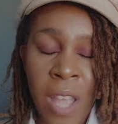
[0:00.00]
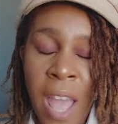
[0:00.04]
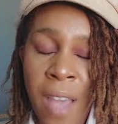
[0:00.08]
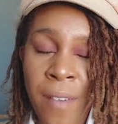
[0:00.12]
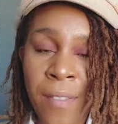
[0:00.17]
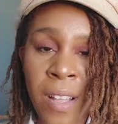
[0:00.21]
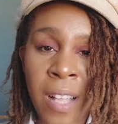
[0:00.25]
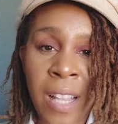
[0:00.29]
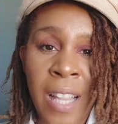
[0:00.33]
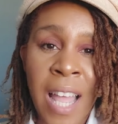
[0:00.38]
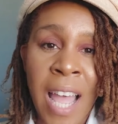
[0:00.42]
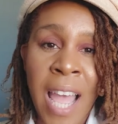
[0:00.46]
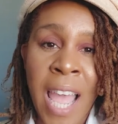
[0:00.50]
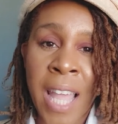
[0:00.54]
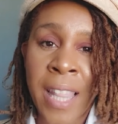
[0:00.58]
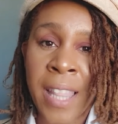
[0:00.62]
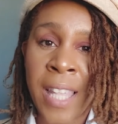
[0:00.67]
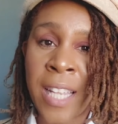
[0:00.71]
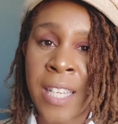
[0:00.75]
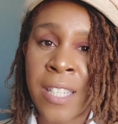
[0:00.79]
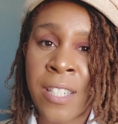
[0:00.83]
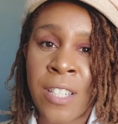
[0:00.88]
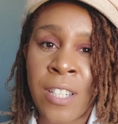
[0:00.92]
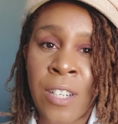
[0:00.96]
you have a client
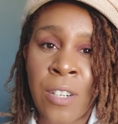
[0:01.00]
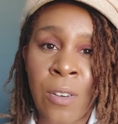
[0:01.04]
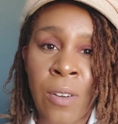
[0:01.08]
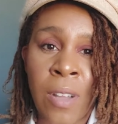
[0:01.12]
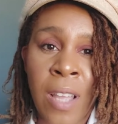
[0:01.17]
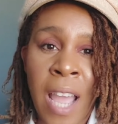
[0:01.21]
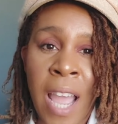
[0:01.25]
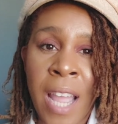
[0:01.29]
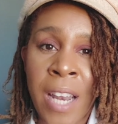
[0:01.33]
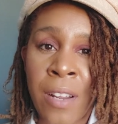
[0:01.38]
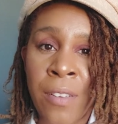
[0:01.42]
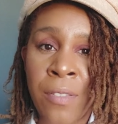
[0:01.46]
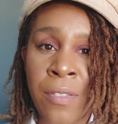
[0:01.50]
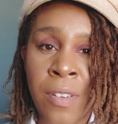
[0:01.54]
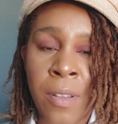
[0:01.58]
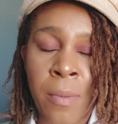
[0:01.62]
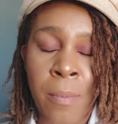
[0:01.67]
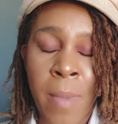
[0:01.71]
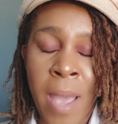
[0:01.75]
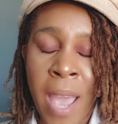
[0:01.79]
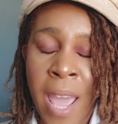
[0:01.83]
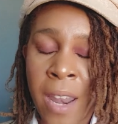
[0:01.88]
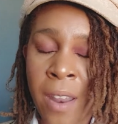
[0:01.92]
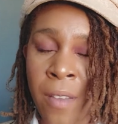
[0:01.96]
that's, kind of
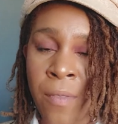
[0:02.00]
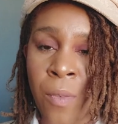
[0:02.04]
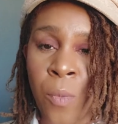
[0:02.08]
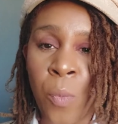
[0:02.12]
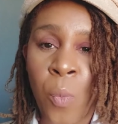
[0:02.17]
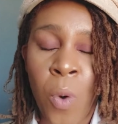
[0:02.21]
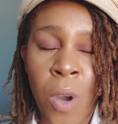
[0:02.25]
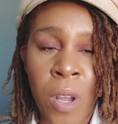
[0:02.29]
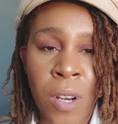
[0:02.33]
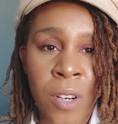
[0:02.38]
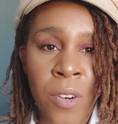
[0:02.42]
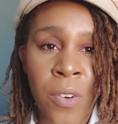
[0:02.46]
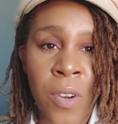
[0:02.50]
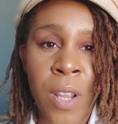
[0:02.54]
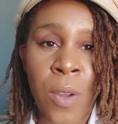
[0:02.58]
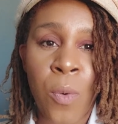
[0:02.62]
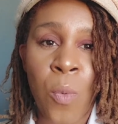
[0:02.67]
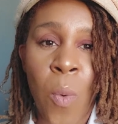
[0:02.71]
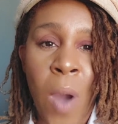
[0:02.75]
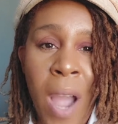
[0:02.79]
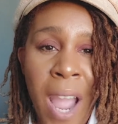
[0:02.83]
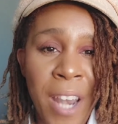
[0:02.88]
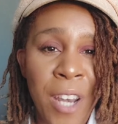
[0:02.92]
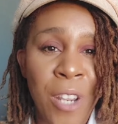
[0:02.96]
combative and wondering,
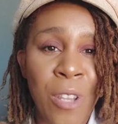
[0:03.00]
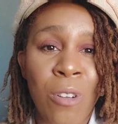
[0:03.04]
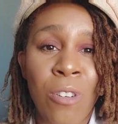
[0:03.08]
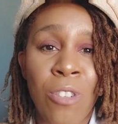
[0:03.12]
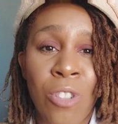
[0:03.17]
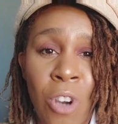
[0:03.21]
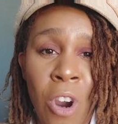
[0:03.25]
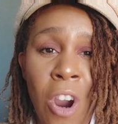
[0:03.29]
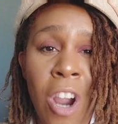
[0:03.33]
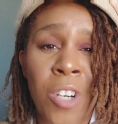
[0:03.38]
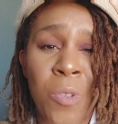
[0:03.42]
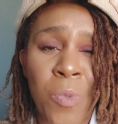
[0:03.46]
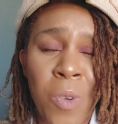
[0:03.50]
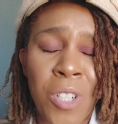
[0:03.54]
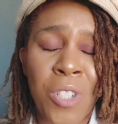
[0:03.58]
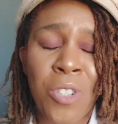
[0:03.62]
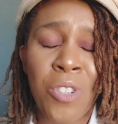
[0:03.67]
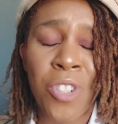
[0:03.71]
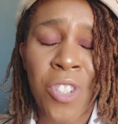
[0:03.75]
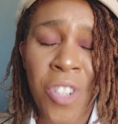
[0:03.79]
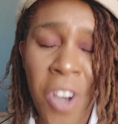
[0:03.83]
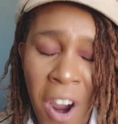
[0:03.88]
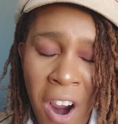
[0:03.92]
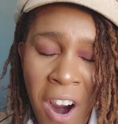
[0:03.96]
why do you charge what
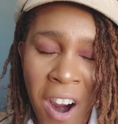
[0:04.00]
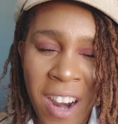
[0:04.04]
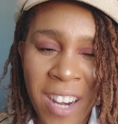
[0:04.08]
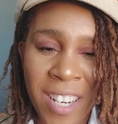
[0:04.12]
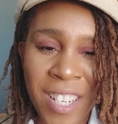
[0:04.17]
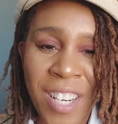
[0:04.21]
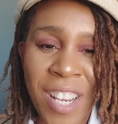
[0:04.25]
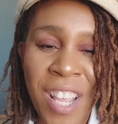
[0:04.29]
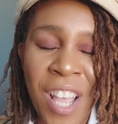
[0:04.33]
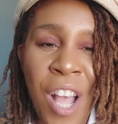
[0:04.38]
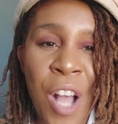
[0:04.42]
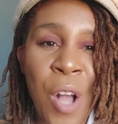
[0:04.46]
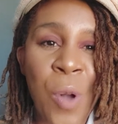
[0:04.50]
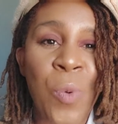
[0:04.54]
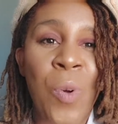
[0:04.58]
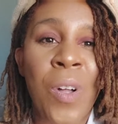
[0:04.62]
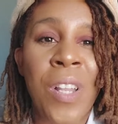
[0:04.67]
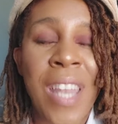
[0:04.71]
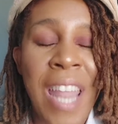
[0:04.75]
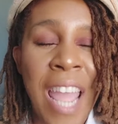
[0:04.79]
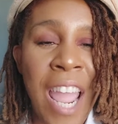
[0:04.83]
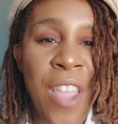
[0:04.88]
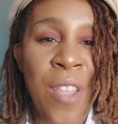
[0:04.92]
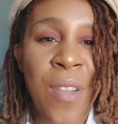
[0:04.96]
you charge?
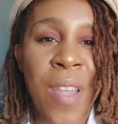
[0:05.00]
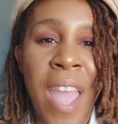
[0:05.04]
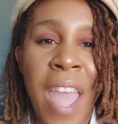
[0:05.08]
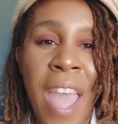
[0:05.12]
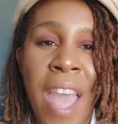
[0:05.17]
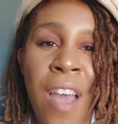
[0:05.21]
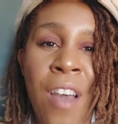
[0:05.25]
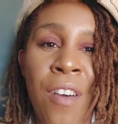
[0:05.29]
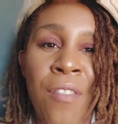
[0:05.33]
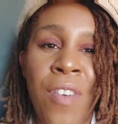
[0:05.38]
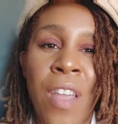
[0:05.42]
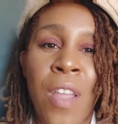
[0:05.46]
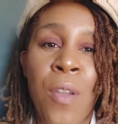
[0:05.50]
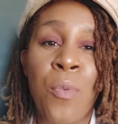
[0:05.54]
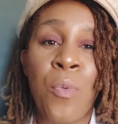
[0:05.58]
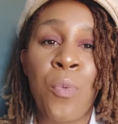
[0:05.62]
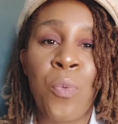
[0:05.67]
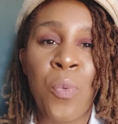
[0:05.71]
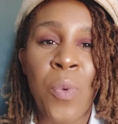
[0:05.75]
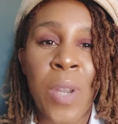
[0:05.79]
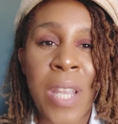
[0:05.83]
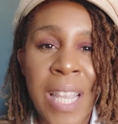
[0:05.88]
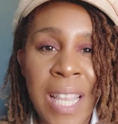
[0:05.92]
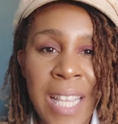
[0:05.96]
Well, now you have a
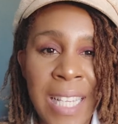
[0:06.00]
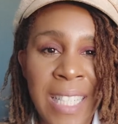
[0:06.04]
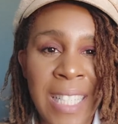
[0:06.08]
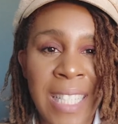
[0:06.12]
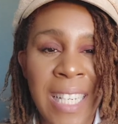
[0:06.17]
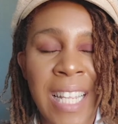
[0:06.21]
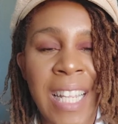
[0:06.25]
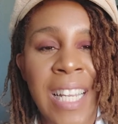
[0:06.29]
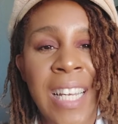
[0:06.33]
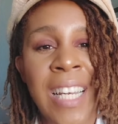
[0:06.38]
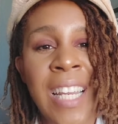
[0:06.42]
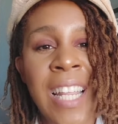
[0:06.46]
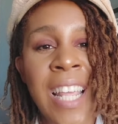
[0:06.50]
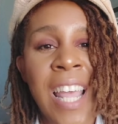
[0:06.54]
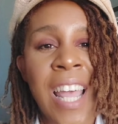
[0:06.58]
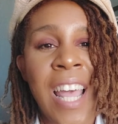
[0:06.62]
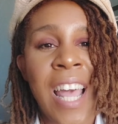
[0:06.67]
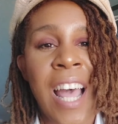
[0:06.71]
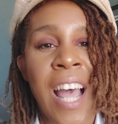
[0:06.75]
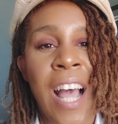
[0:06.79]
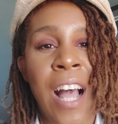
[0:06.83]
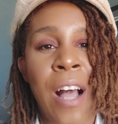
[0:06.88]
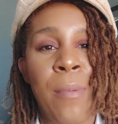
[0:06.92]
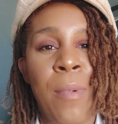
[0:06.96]
reason,
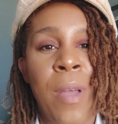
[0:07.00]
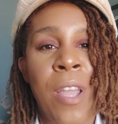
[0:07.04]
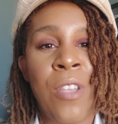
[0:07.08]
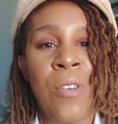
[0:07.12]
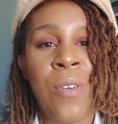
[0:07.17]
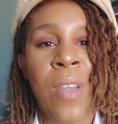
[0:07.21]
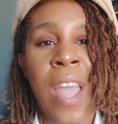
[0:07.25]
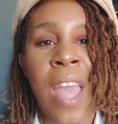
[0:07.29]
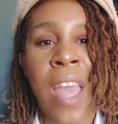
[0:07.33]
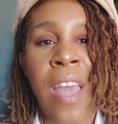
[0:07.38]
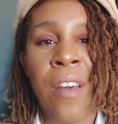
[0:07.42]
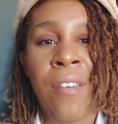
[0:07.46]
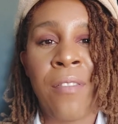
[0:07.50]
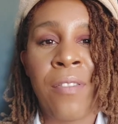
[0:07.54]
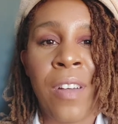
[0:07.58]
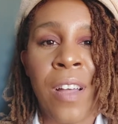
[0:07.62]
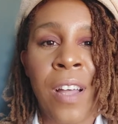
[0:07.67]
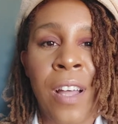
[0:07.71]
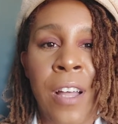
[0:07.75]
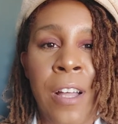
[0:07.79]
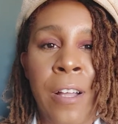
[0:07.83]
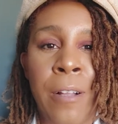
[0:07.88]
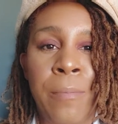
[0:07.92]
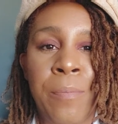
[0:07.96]
and you have
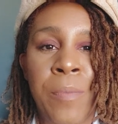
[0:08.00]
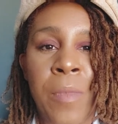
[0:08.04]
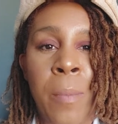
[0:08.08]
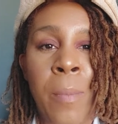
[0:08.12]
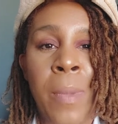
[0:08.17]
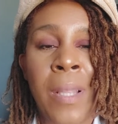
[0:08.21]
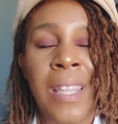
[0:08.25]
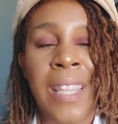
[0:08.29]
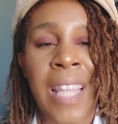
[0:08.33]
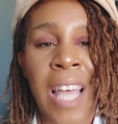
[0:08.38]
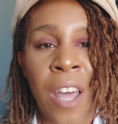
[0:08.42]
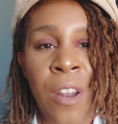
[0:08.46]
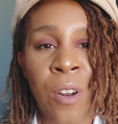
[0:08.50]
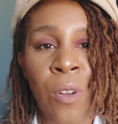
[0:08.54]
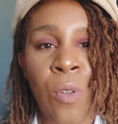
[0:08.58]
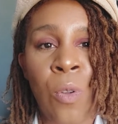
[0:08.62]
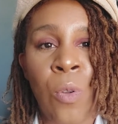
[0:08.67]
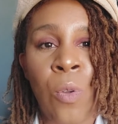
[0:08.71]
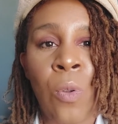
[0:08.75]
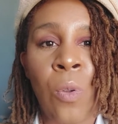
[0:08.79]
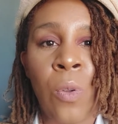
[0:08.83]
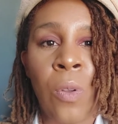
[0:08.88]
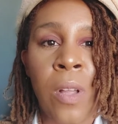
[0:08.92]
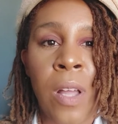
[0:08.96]
a
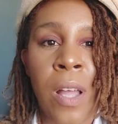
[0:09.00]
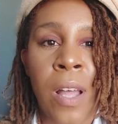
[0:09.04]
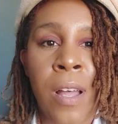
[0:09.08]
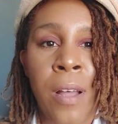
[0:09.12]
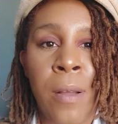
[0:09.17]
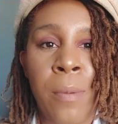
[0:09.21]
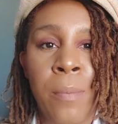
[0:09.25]
methodical